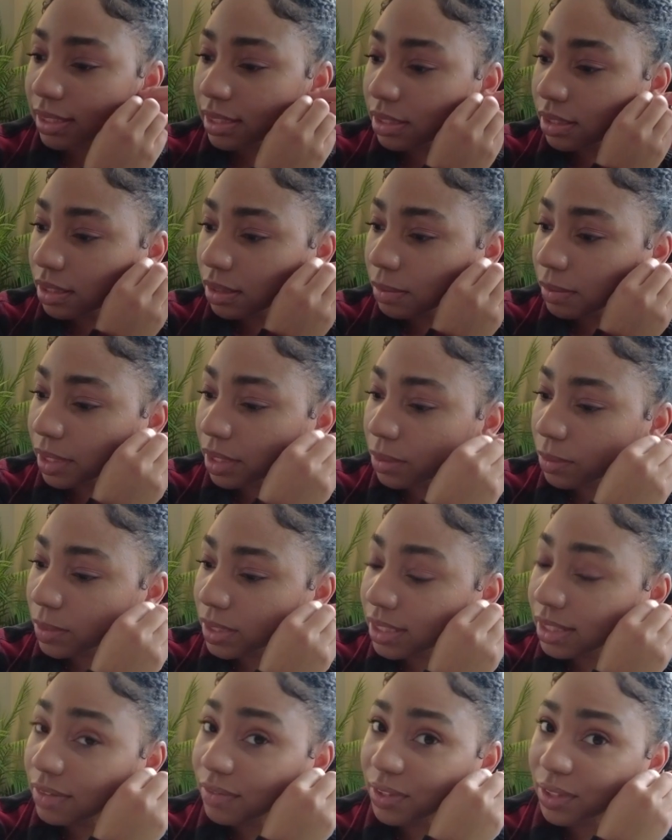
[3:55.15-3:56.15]
These are the bigger
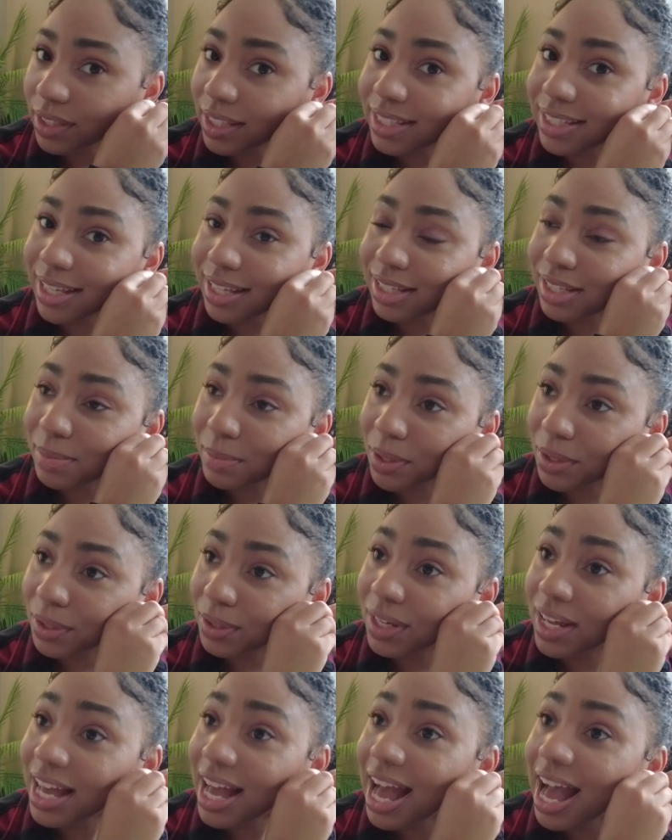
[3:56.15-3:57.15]
ones, even though they say small.